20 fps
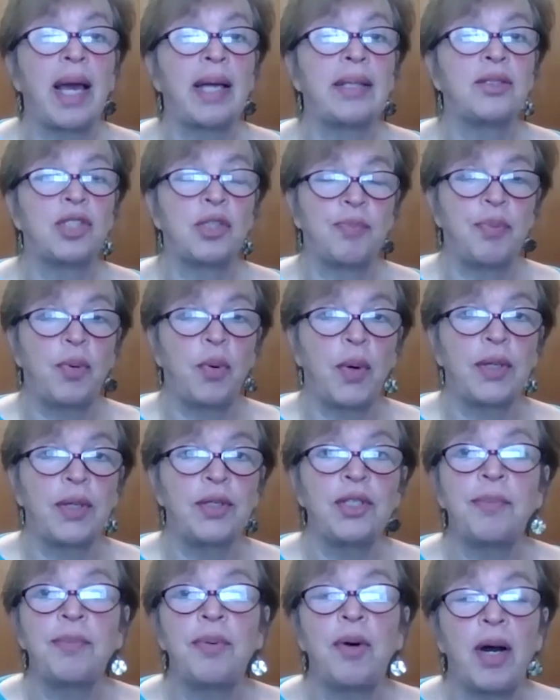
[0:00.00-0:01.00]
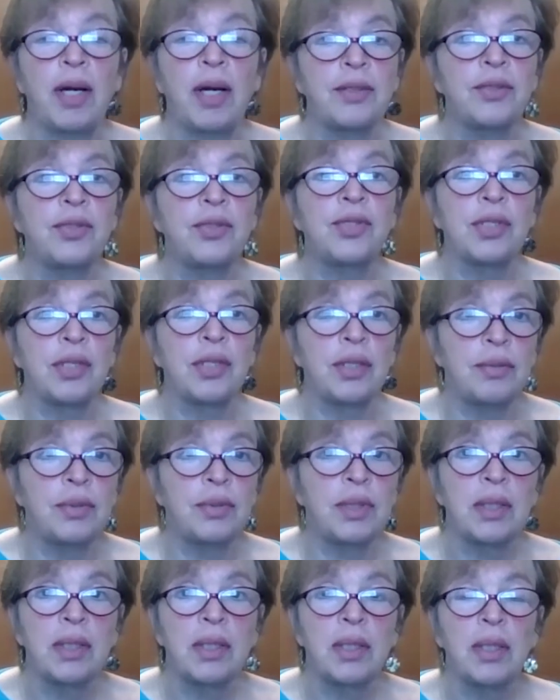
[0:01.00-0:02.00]
and supporting your partner
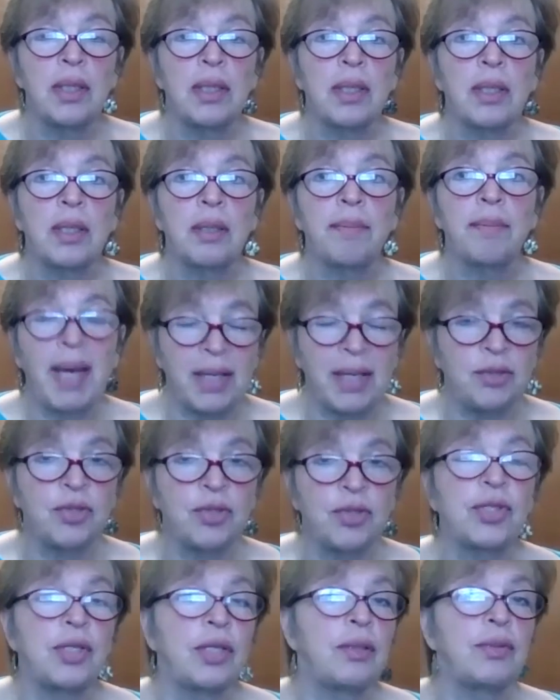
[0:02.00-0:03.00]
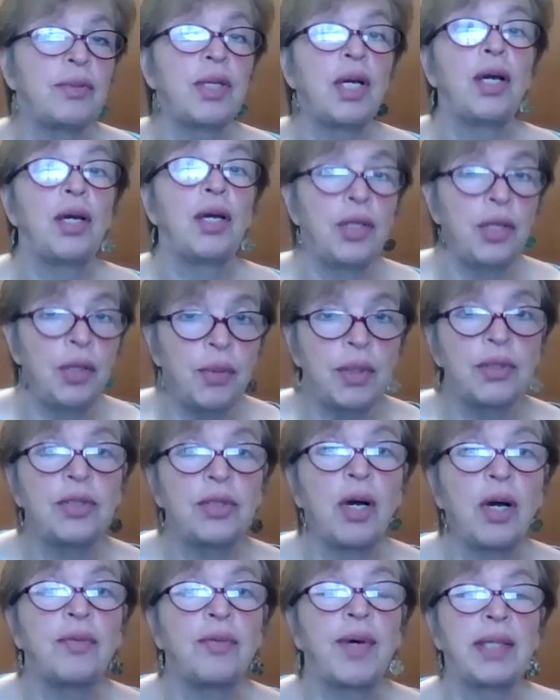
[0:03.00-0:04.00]
suit, major suit, you can
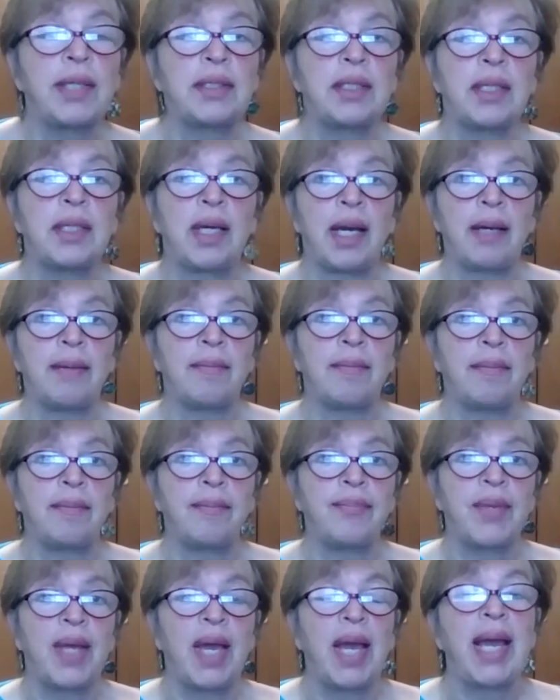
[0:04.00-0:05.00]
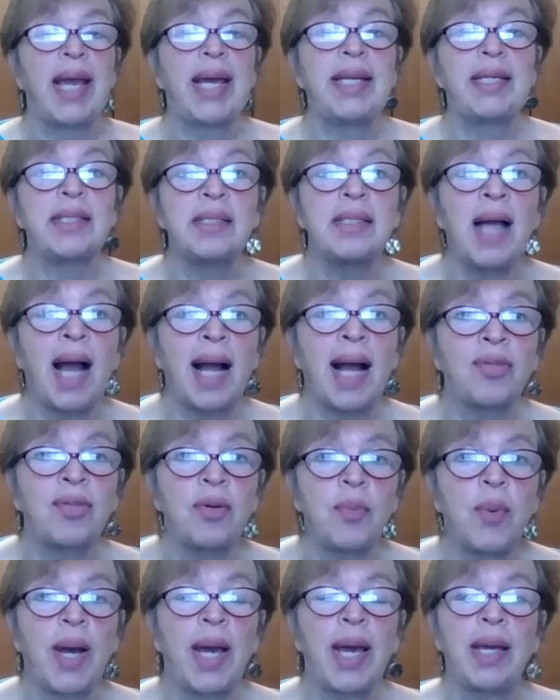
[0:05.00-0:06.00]
go right to game. It is not
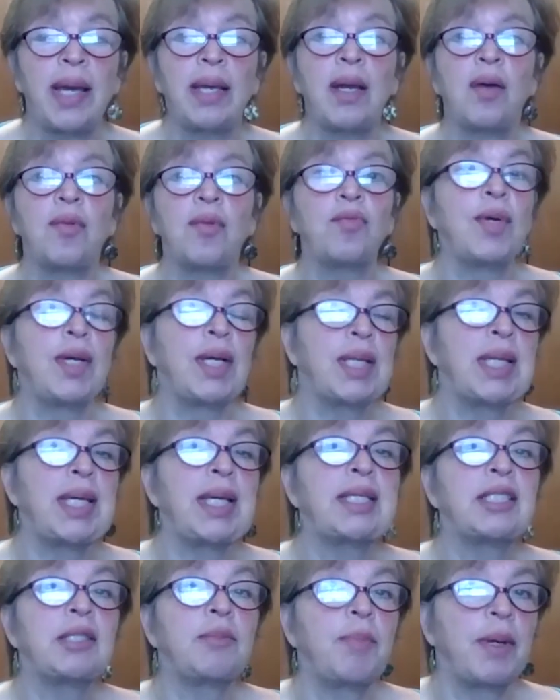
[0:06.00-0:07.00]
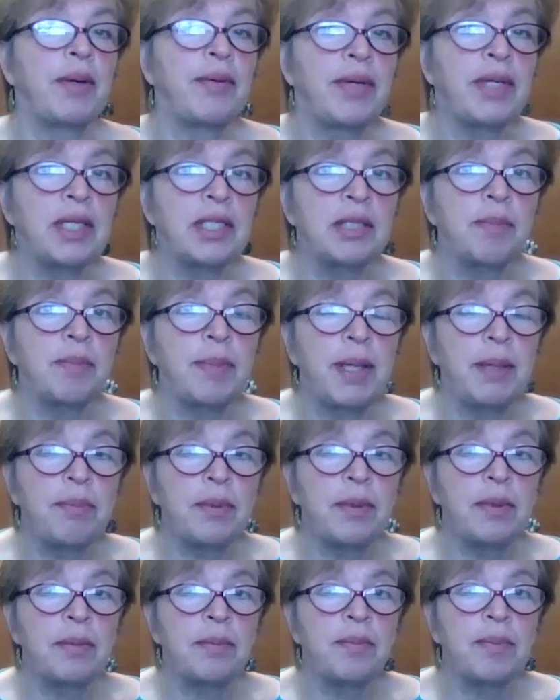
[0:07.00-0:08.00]
the way really experienced
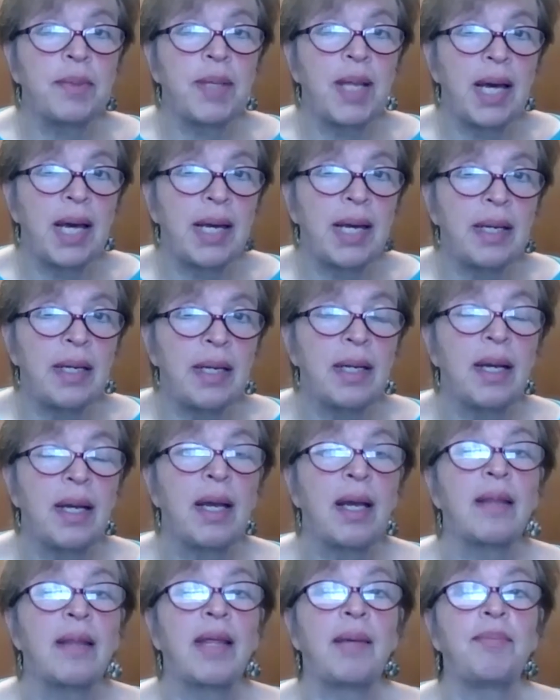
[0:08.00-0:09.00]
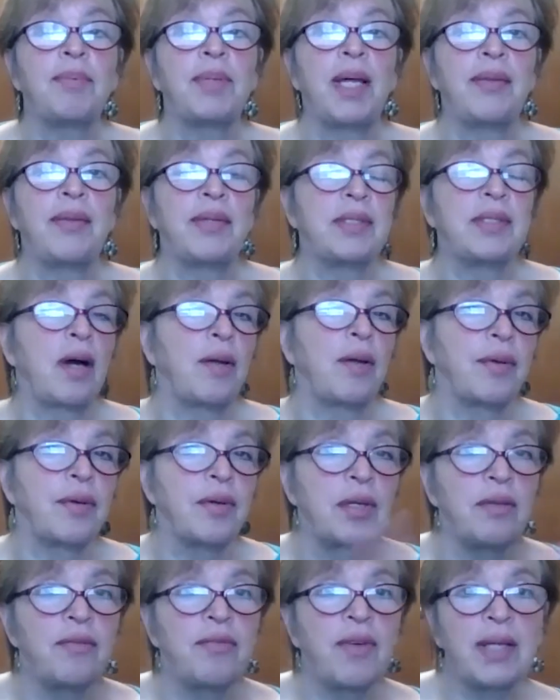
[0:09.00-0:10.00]
people play they play this other
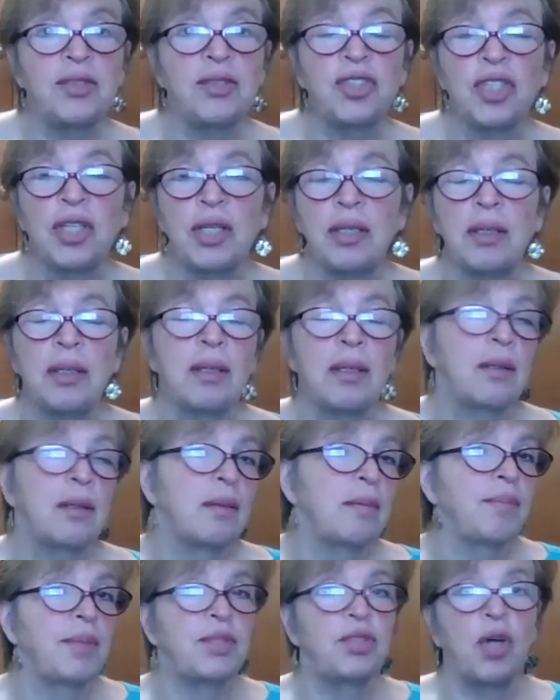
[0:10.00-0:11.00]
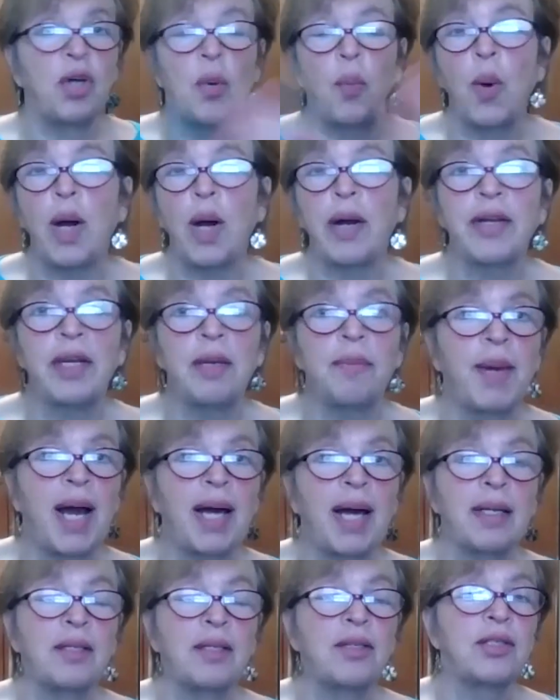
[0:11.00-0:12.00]
convention, but don't worry
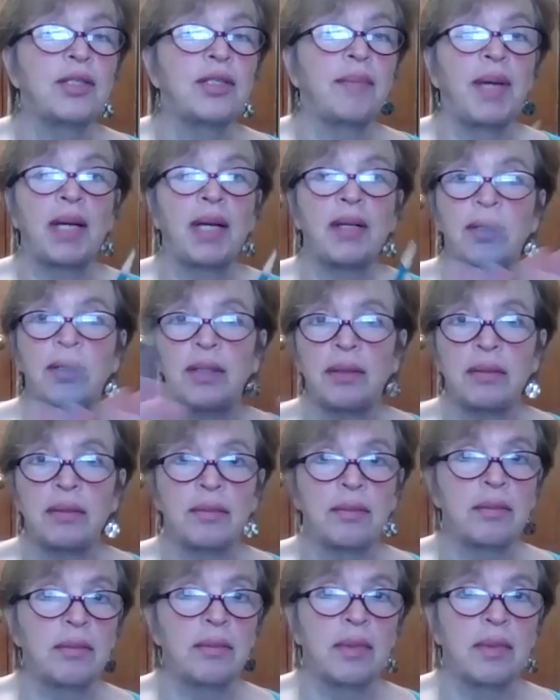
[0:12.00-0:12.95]
about it because I'm not going to,